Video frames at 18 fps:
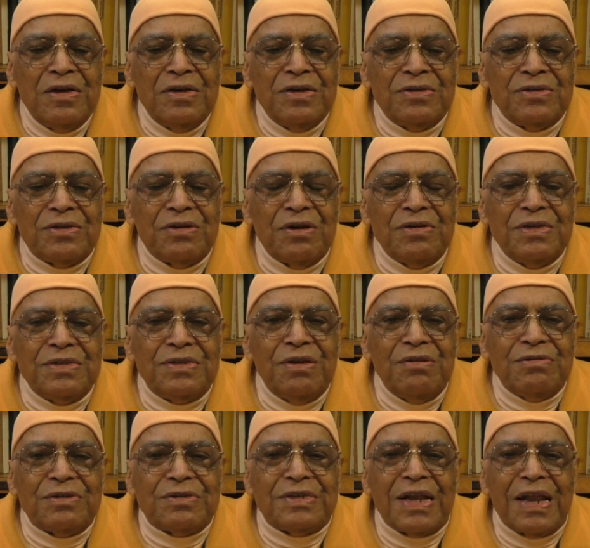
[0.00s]
So it
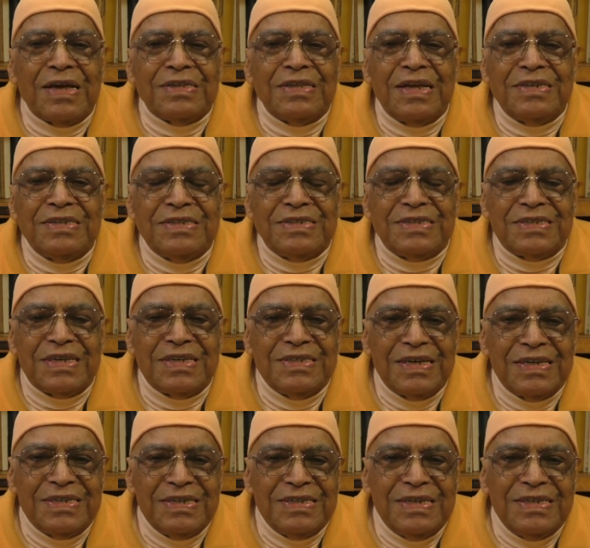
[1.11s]
looks like there is
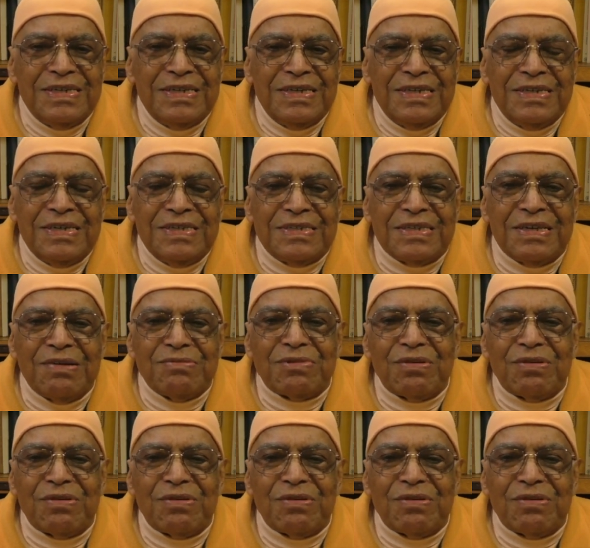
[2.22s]
some